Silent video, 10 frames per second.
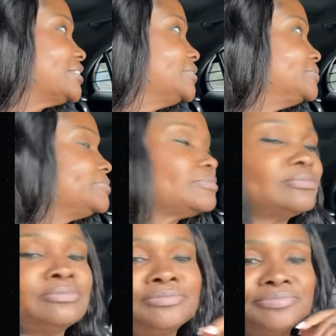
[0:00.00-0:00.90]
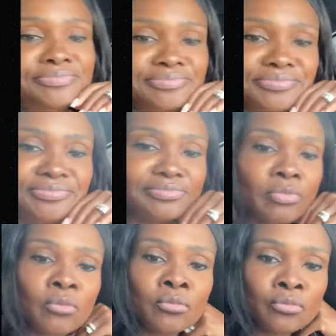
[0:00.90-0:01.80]
Me in geometry. You wouldn't be me in
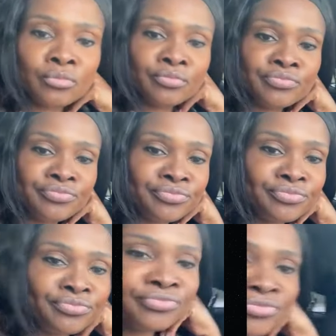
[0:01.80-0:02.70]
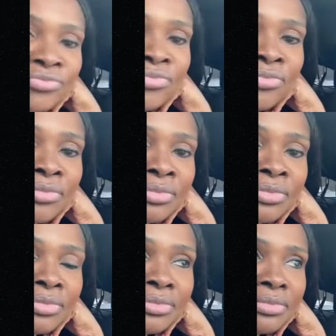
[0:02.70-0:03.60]
organic chemistry. You wouldn't be me in
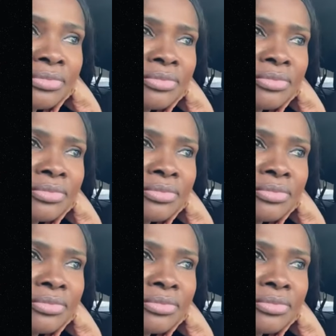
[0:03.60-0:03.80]
physics.